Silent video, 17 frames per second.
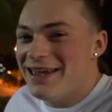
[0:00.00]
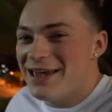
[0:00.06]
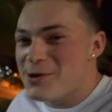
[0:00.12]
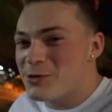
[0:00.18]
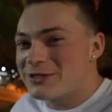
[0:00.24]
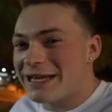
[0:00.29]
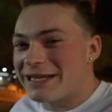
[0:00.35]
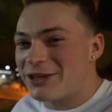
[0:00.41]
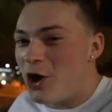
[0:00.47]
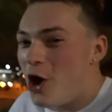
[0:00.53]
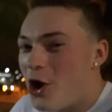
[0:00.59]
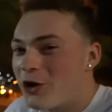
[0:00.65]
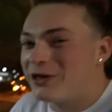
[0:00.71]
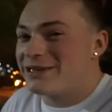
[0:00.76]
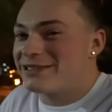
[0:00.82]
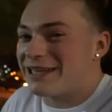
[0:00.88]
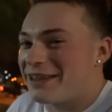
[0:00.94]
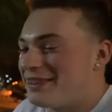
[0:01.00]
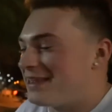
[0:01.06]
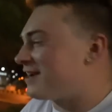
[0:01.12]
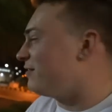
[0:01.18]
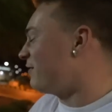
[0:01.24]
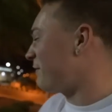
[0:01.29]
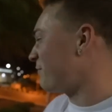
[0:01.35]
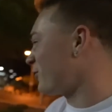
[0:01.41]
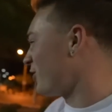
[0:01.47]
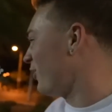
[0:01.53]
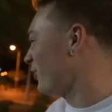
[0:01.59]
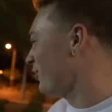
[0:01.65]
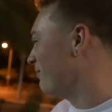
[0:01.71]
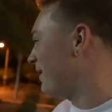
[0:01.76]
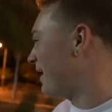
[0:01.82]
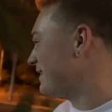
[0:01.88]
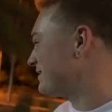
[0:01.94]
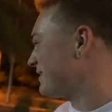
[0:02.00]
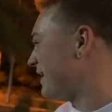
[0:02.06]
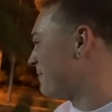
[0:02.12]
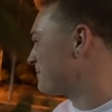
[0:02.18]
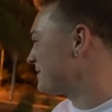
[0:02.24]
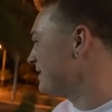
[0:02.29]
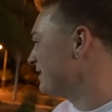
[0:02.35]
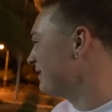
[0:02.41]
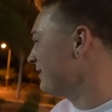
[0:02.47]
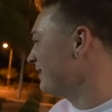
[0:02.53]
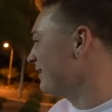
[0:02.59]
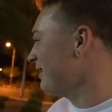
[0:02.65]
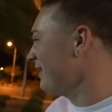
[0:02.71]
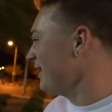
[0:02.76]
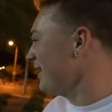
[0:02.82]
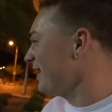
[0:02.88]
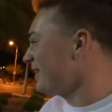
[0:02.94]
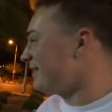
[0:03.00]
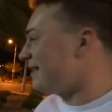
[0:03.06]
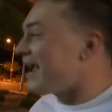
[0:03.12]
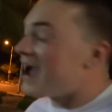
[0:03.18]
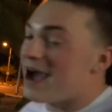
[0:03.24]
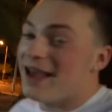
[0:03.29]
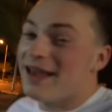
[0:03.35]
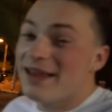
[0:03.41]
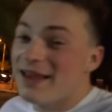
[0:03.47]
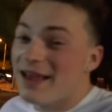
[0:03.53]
it was like the hardest I think I've ever gone on I've biceps. Gone on biceps. Yeah,